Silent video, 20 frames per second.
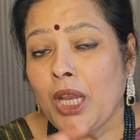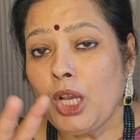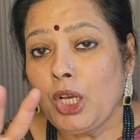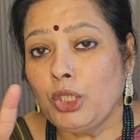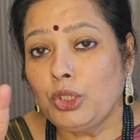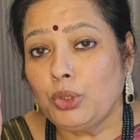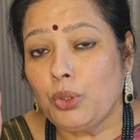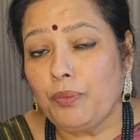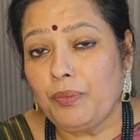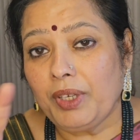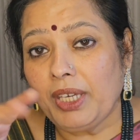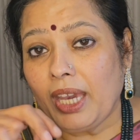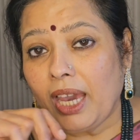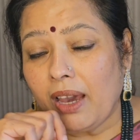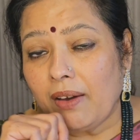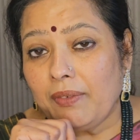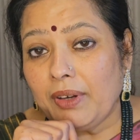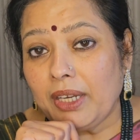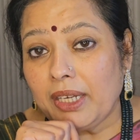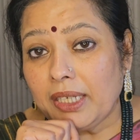So we
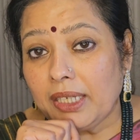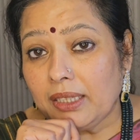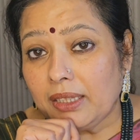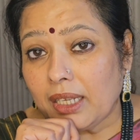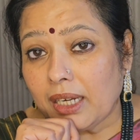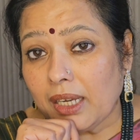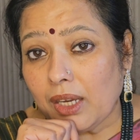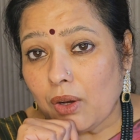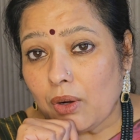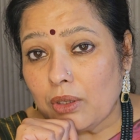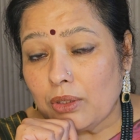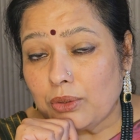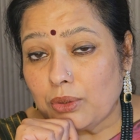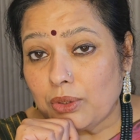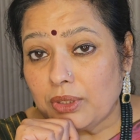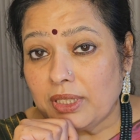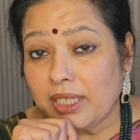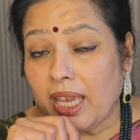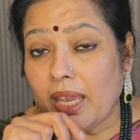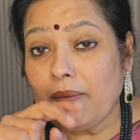have a re 3 also.
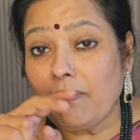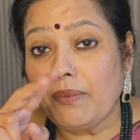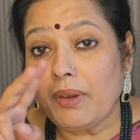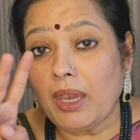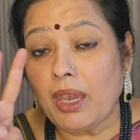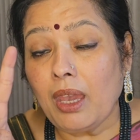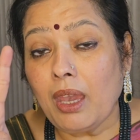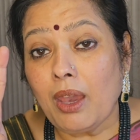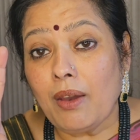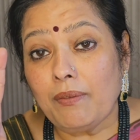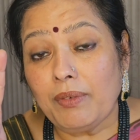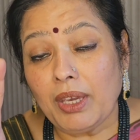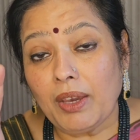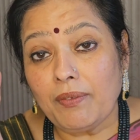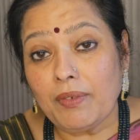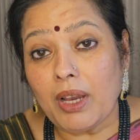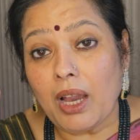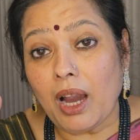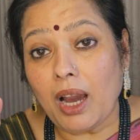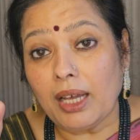Same way we
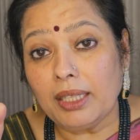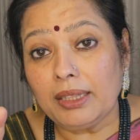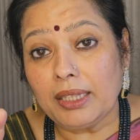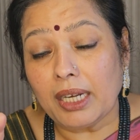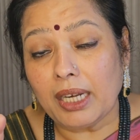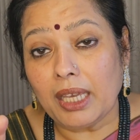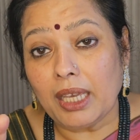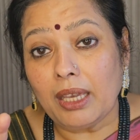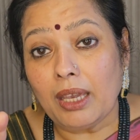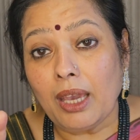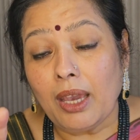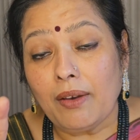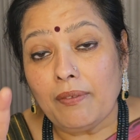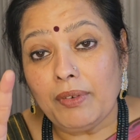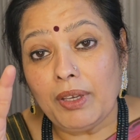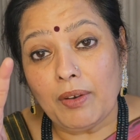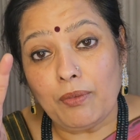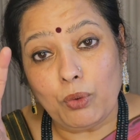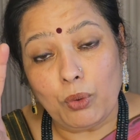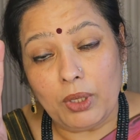have ga 3. We
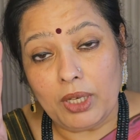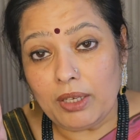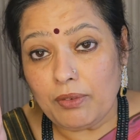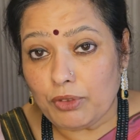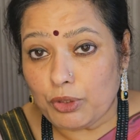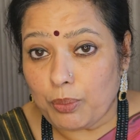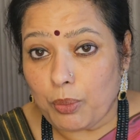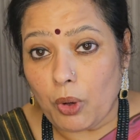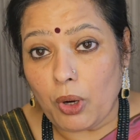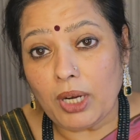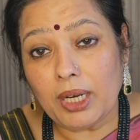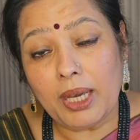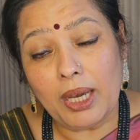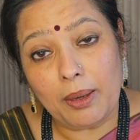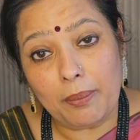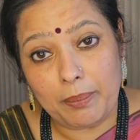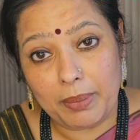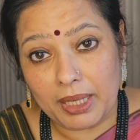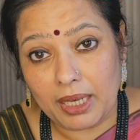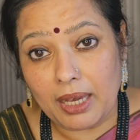have only small ga,
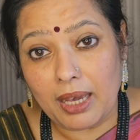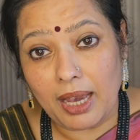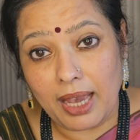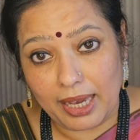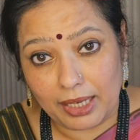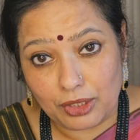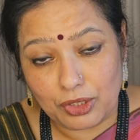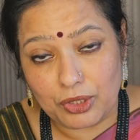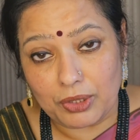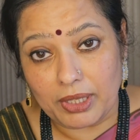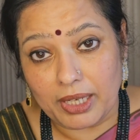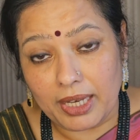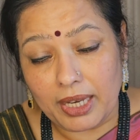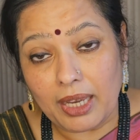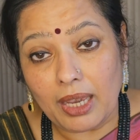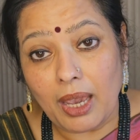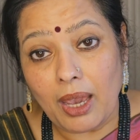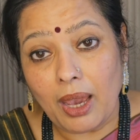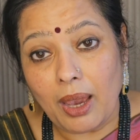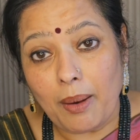big ga
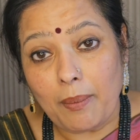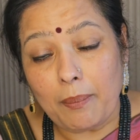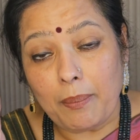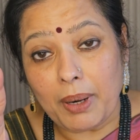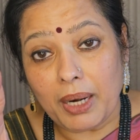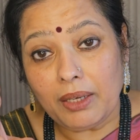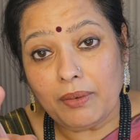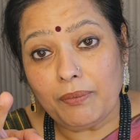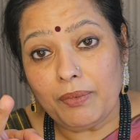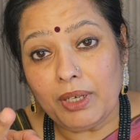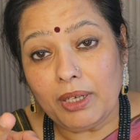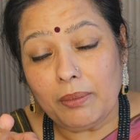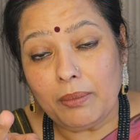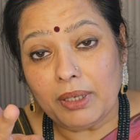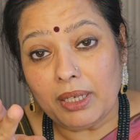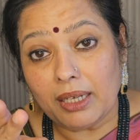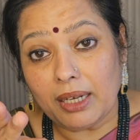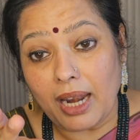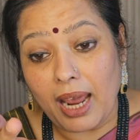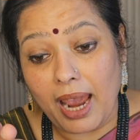actually. But we
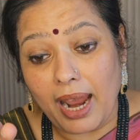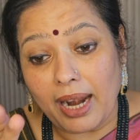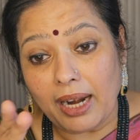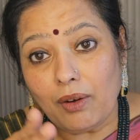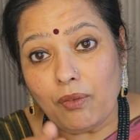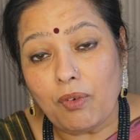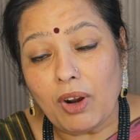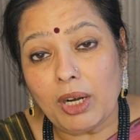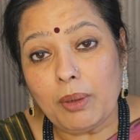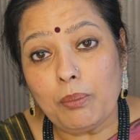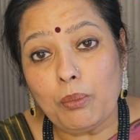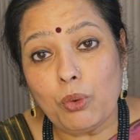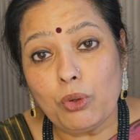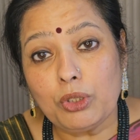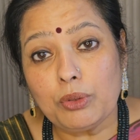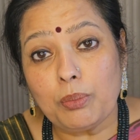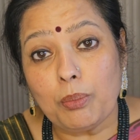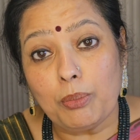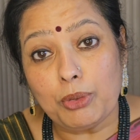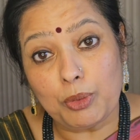add one more
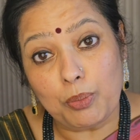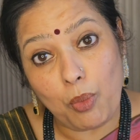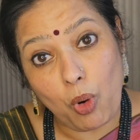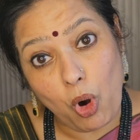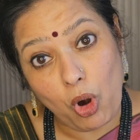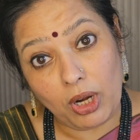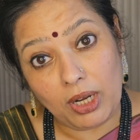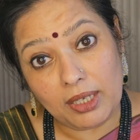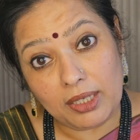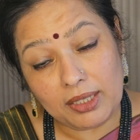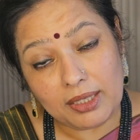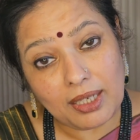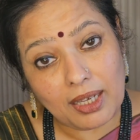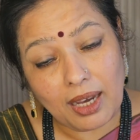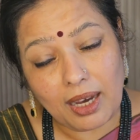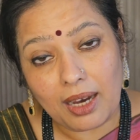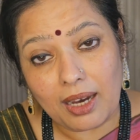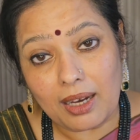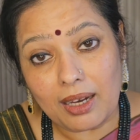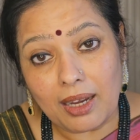smaller
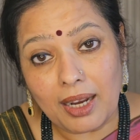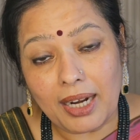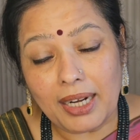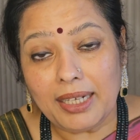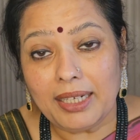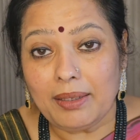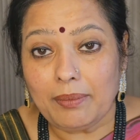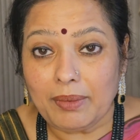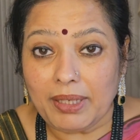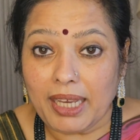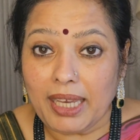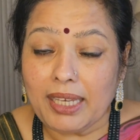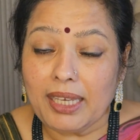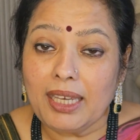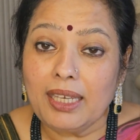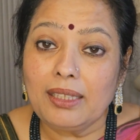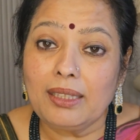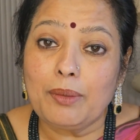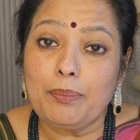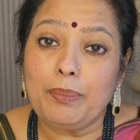ga
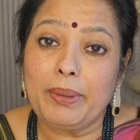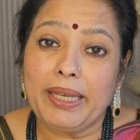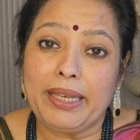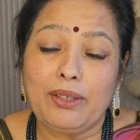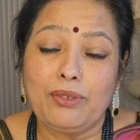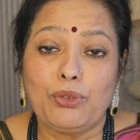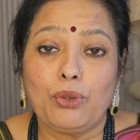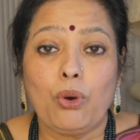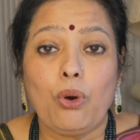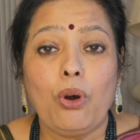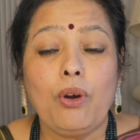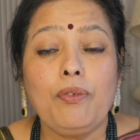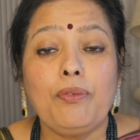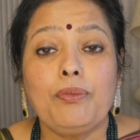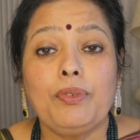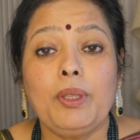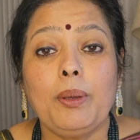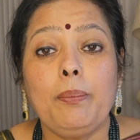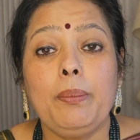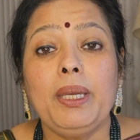taking the place of
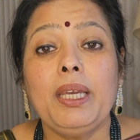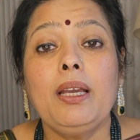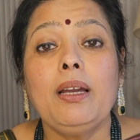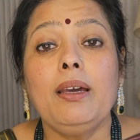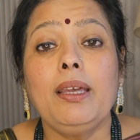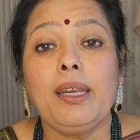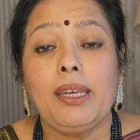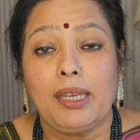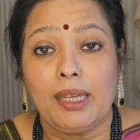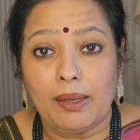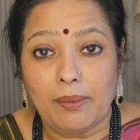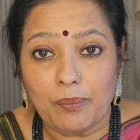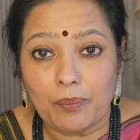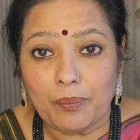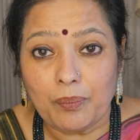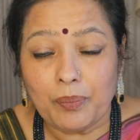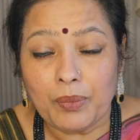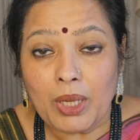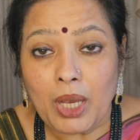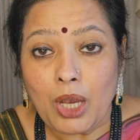the bigger re.
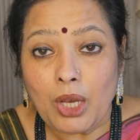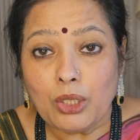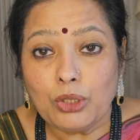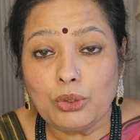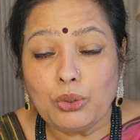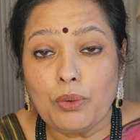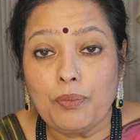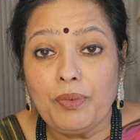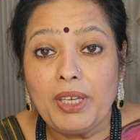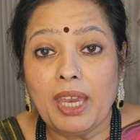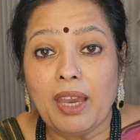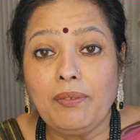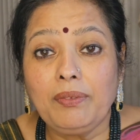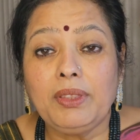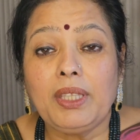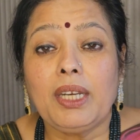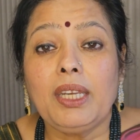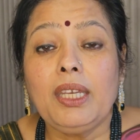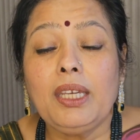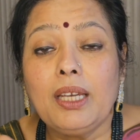So we have
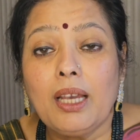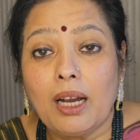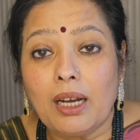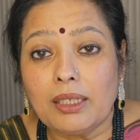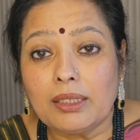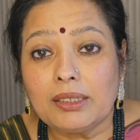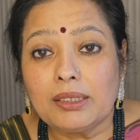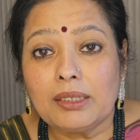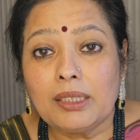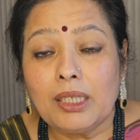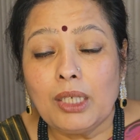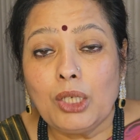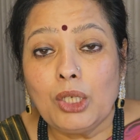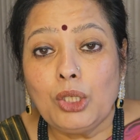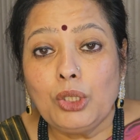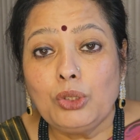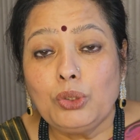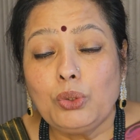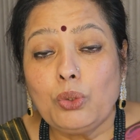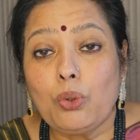3 gas.
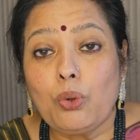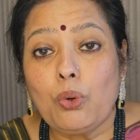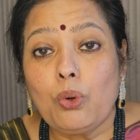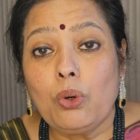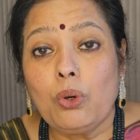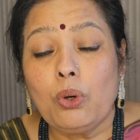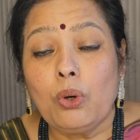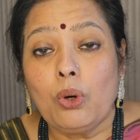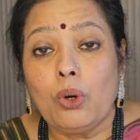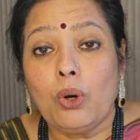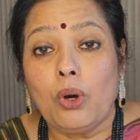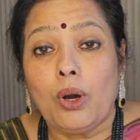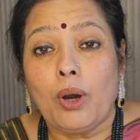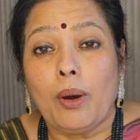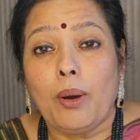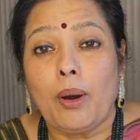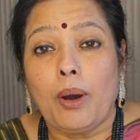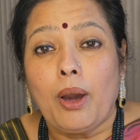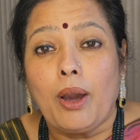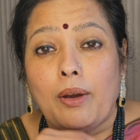So
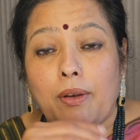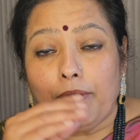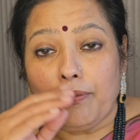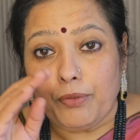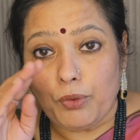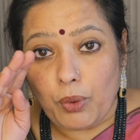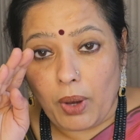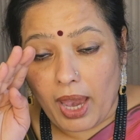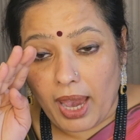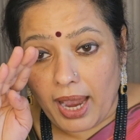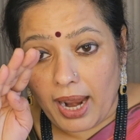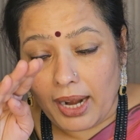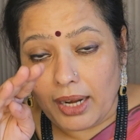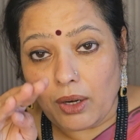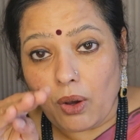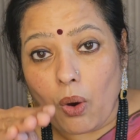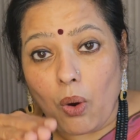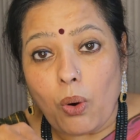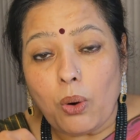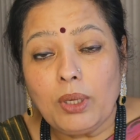if you add
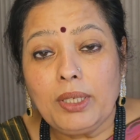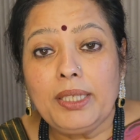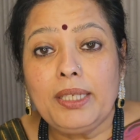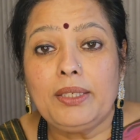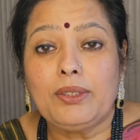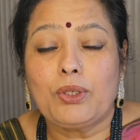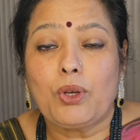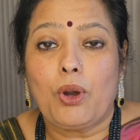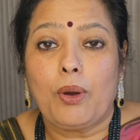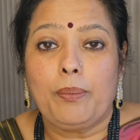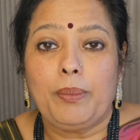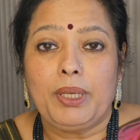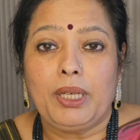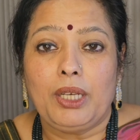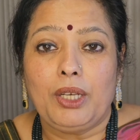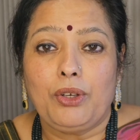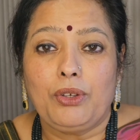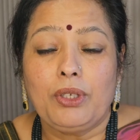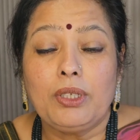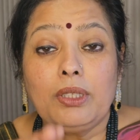all these
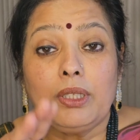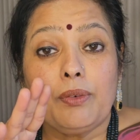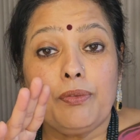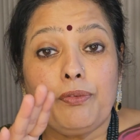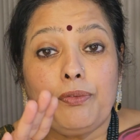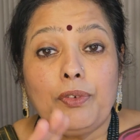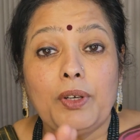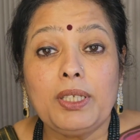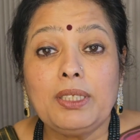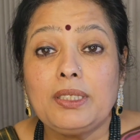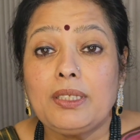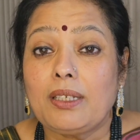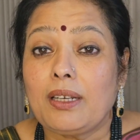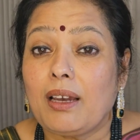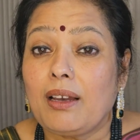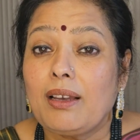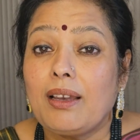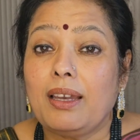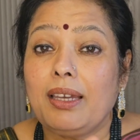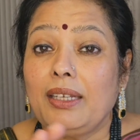combinations, the first
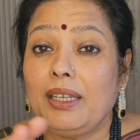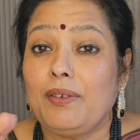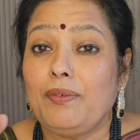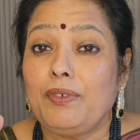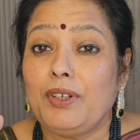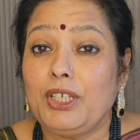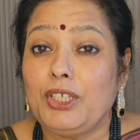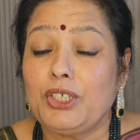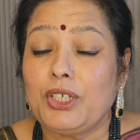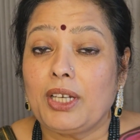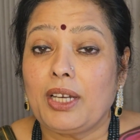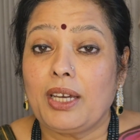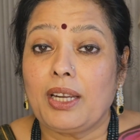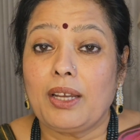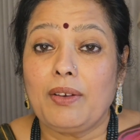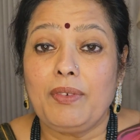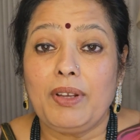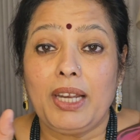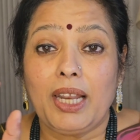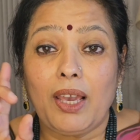raga in every chakra
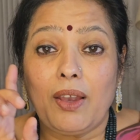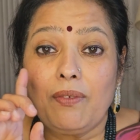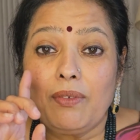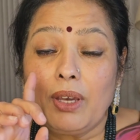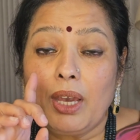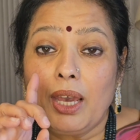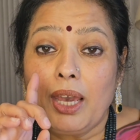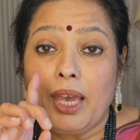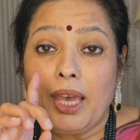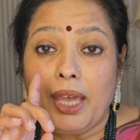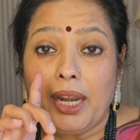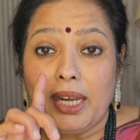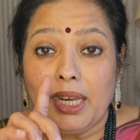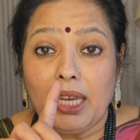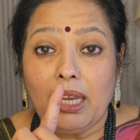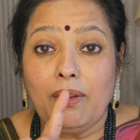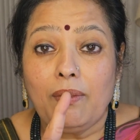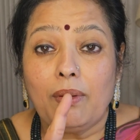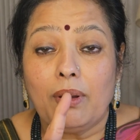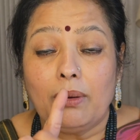will have
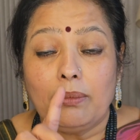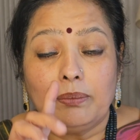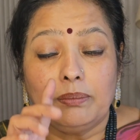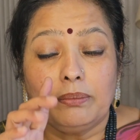re.